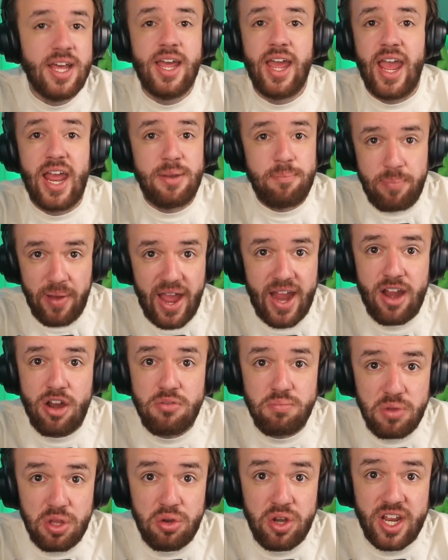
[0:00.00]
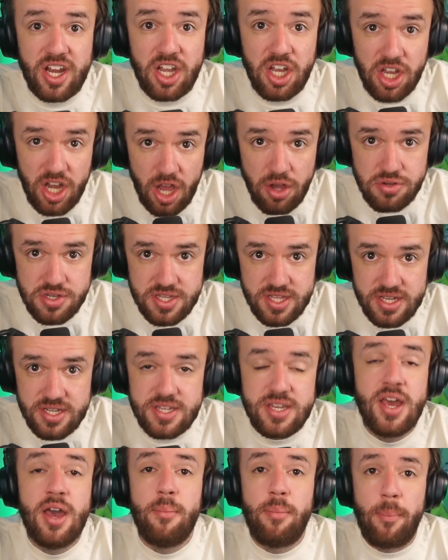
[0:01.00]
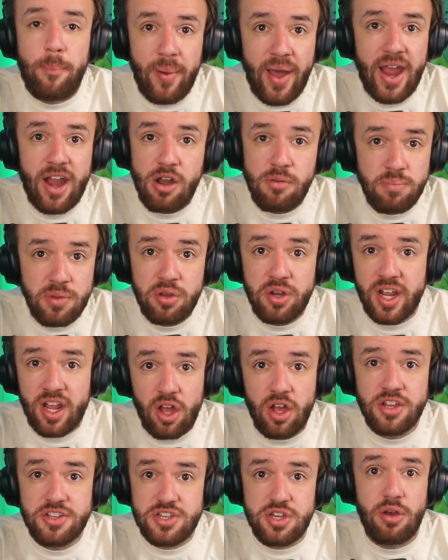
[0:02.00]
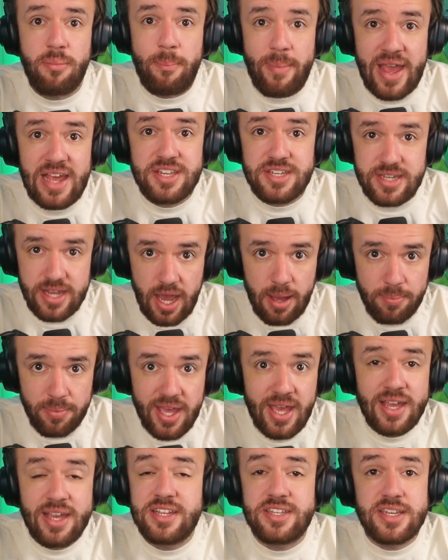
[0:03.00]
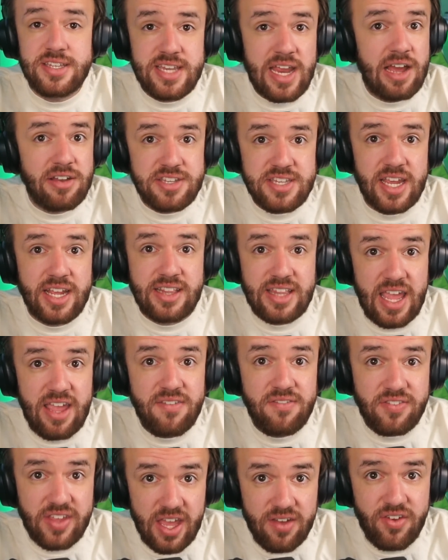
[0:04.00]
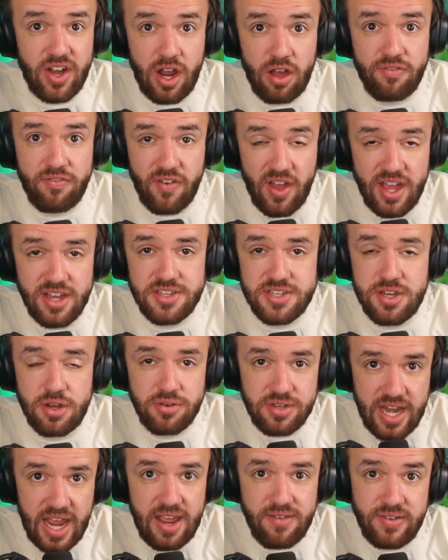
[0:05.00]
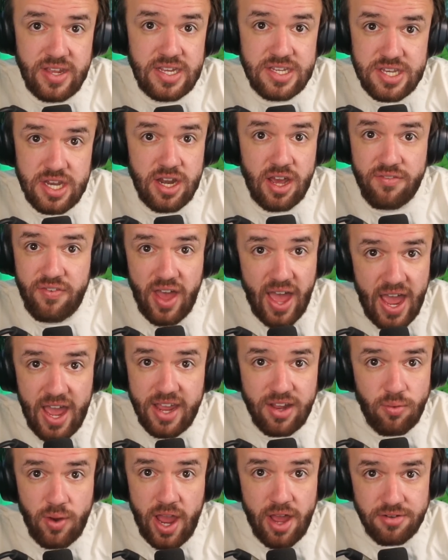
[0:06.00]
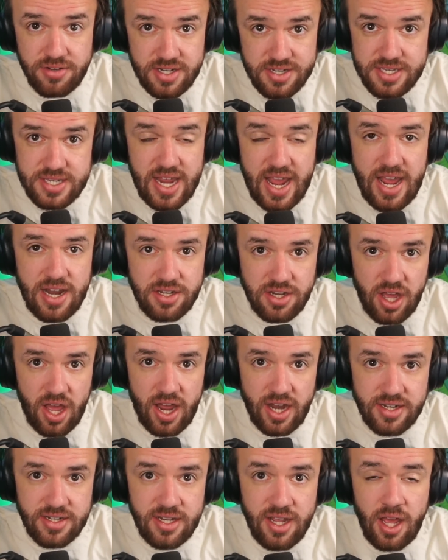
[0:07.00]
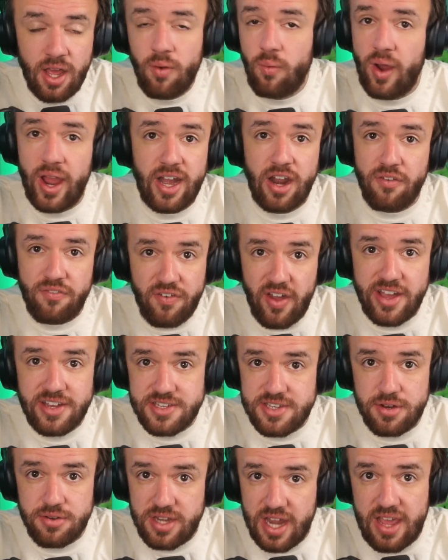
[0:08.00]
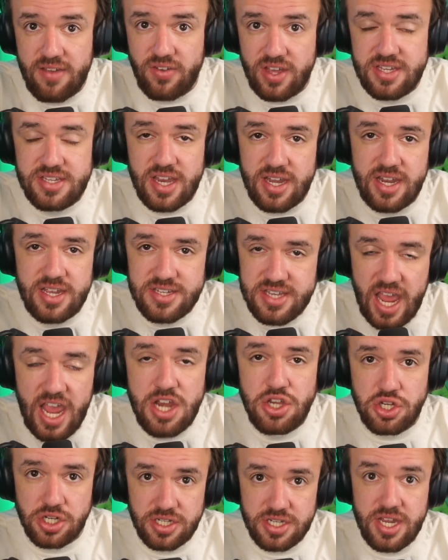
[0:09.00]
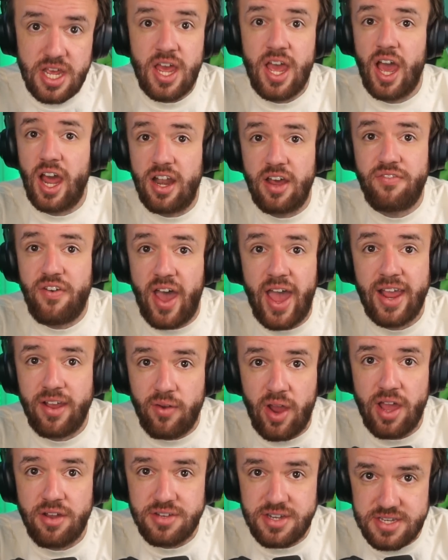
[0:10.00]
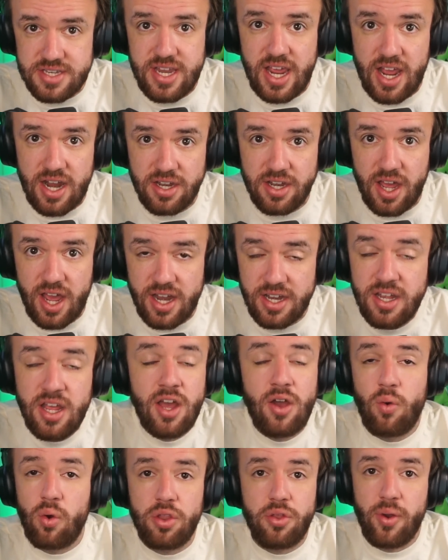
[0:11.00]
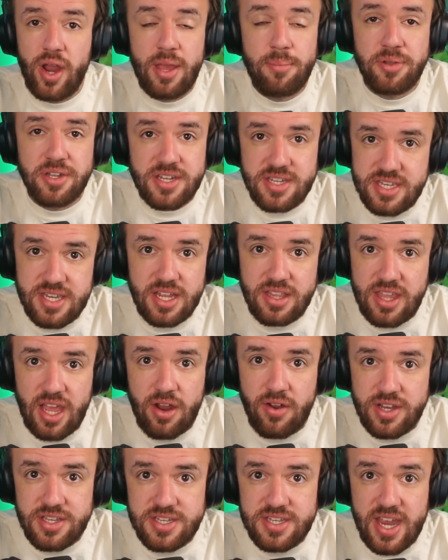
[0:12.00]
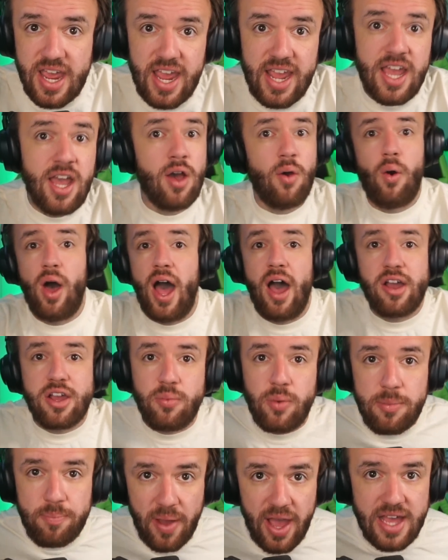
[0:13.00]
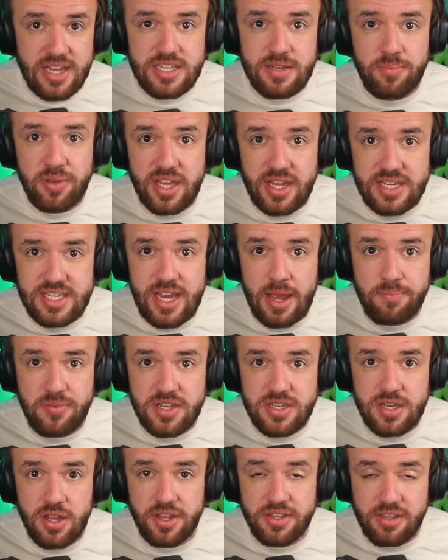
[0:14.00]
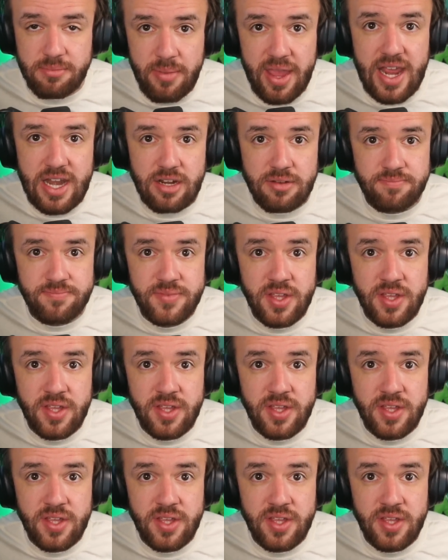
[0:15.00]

And Bayern Munich knows this, but Bayern Munich also messed up because it sounds like they've given Alphonso Davies enough high ground to stand on, right? Alphonso Davies and his agent enough high ground to stand on, where they're able to sit there and say, well, how can we possibly accept this ultimatum